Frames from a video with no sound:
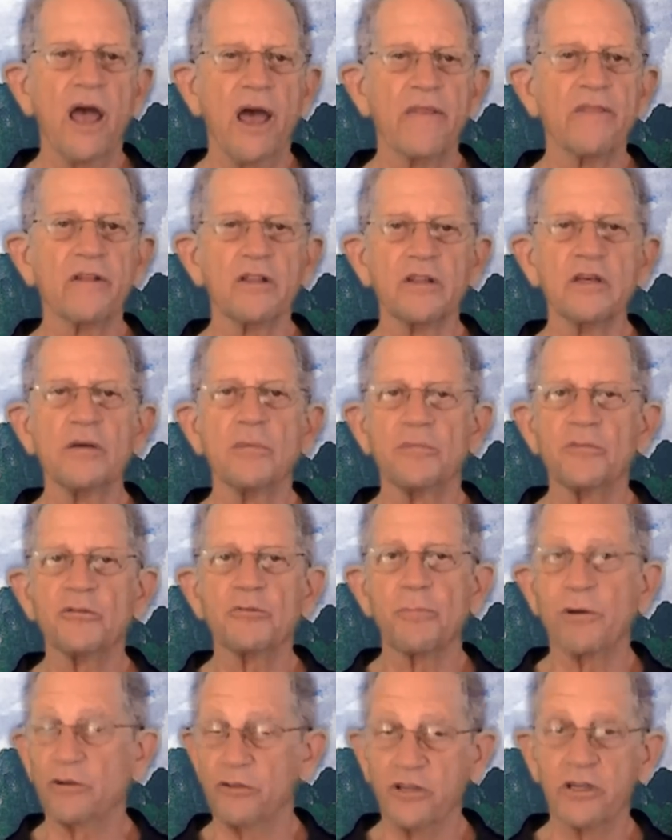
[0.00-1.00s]
and the
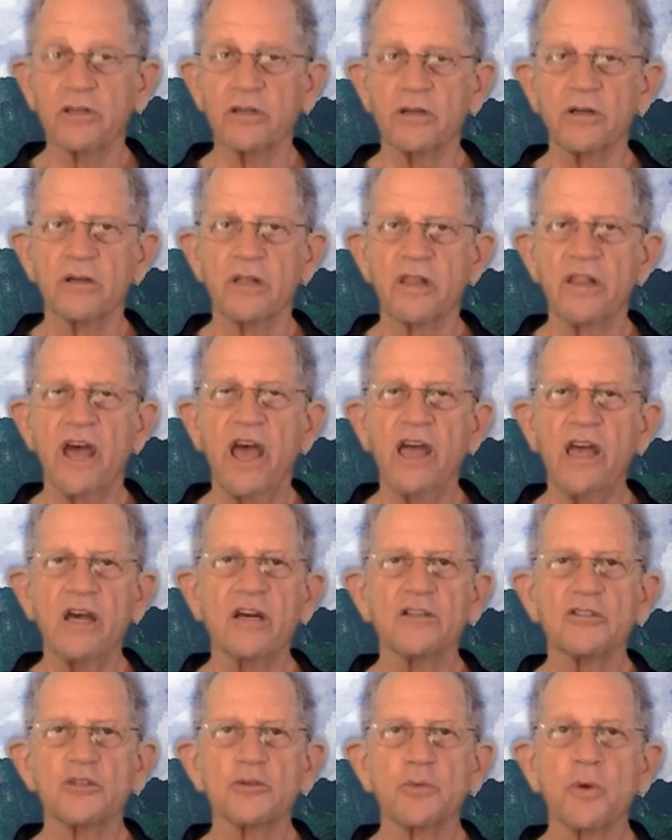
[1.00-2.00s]
limbs, particularly the
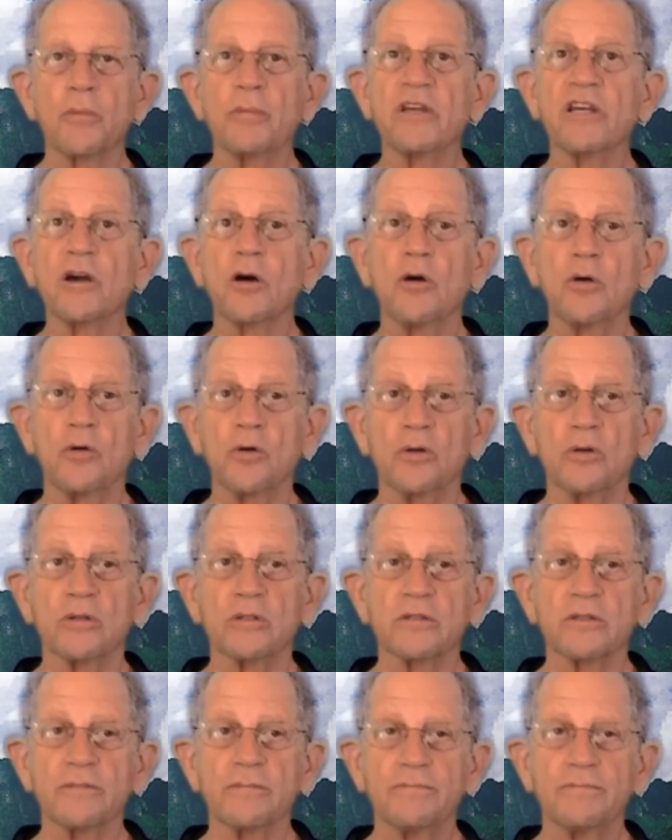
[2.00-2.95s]
hands, will be cold.